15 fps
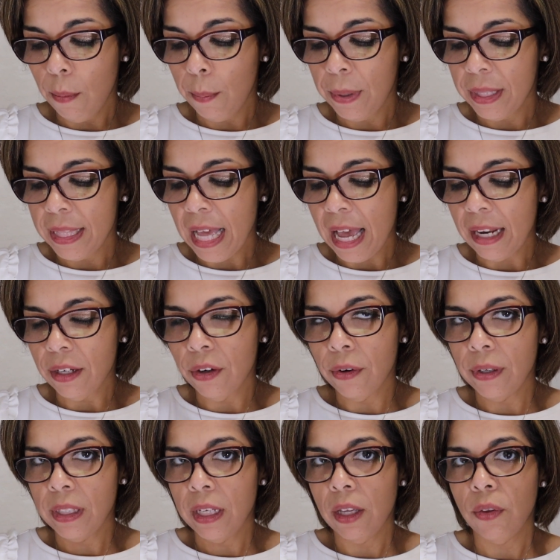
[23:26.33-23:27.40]
But that
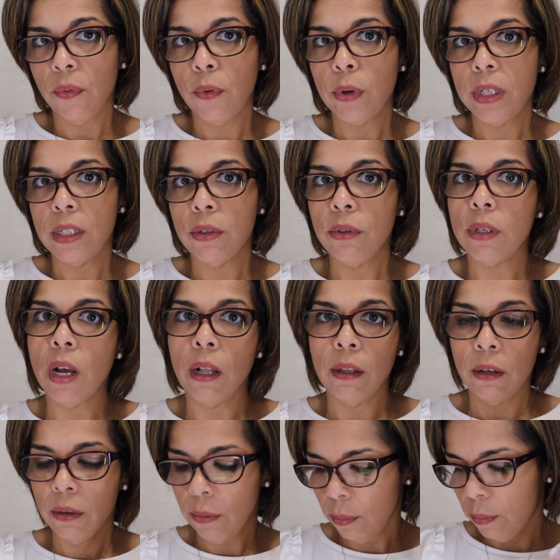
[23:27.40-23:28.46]
currently is $42,
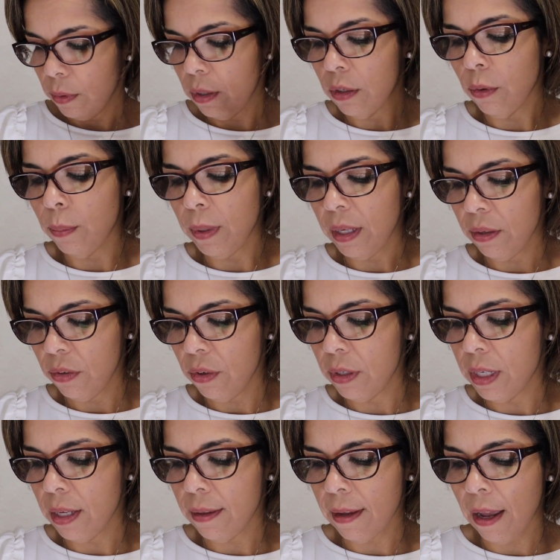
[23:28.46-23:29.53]
you know, plus your
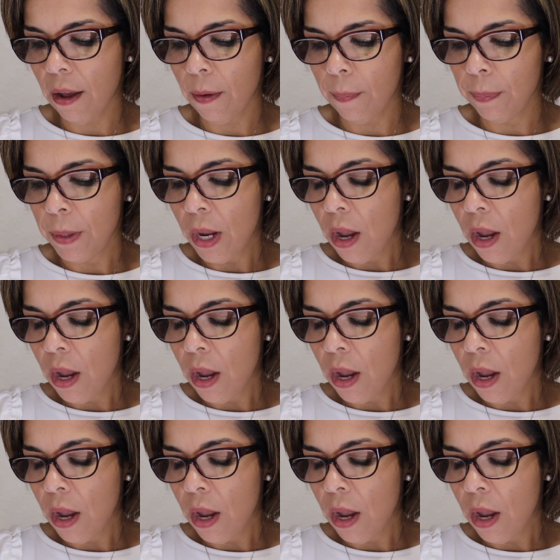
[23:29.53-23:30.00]
discount.